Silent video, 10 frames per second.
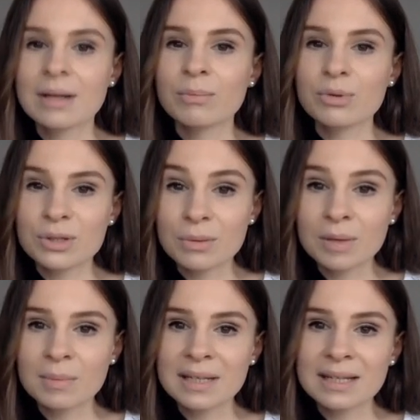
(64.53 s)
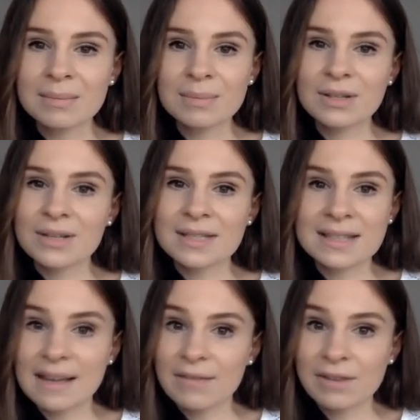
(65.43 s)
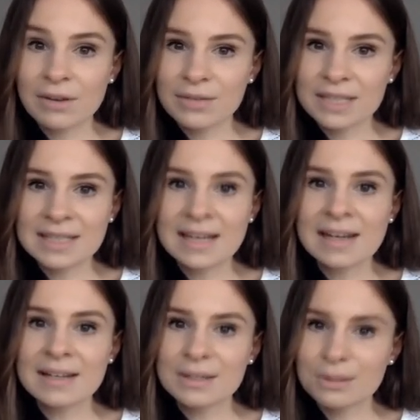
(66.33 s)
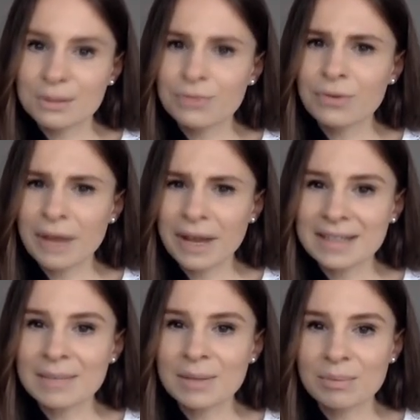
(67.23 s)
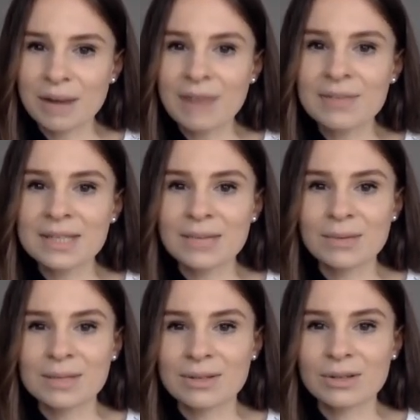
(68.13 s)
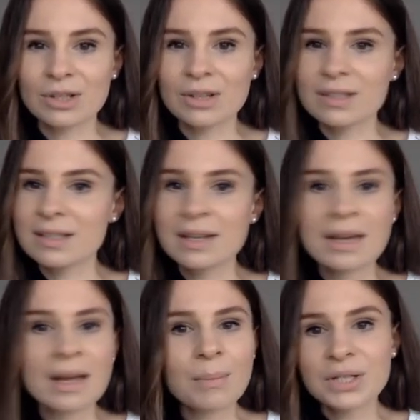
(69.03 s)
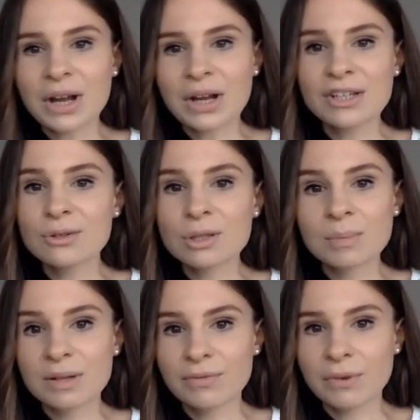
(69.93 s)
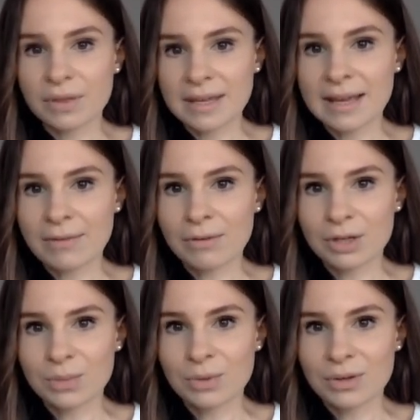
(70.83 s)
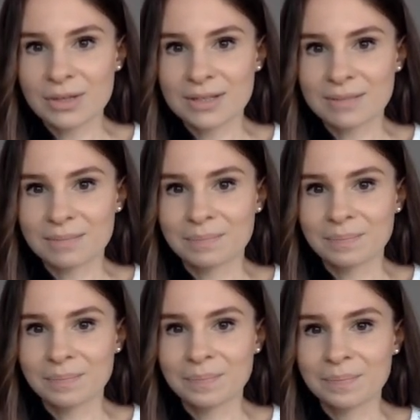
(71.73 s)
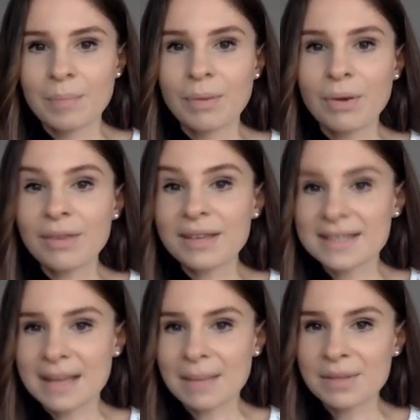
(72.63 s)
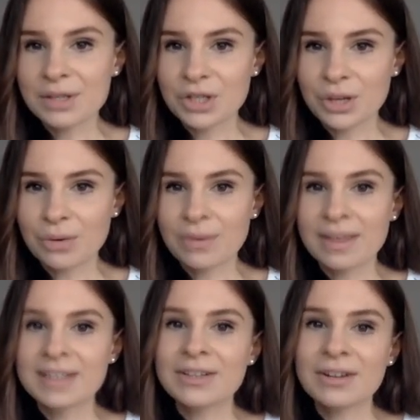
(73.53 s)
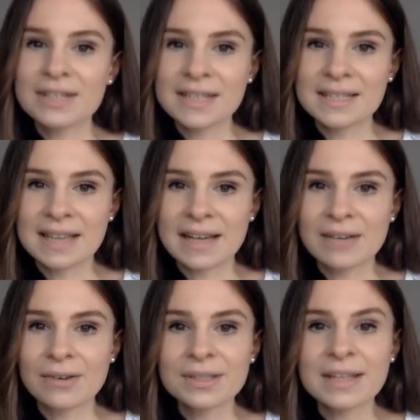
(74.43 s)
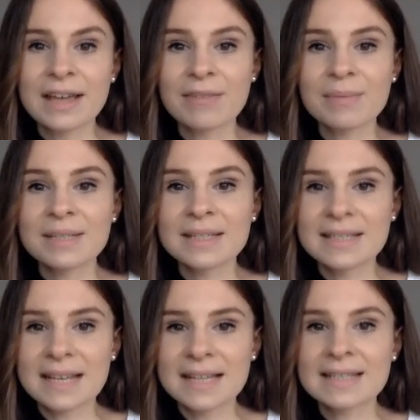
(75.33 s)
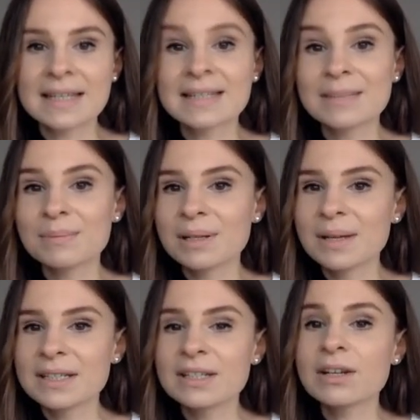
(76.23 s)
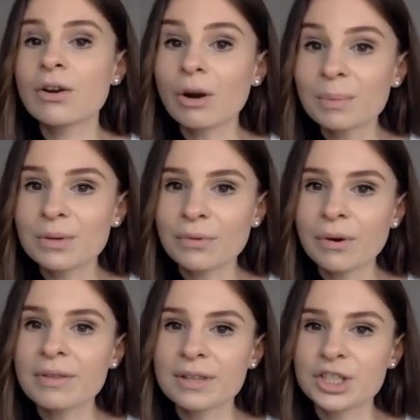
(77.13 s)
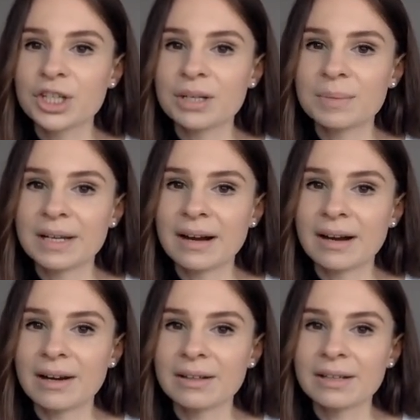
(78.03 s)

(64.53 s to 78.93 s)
presumably because the level of detail is good for academic privacy researchers, but unusable for the average person. Both examples show that consent dialogues have been discussed and implemented long before the GDPR.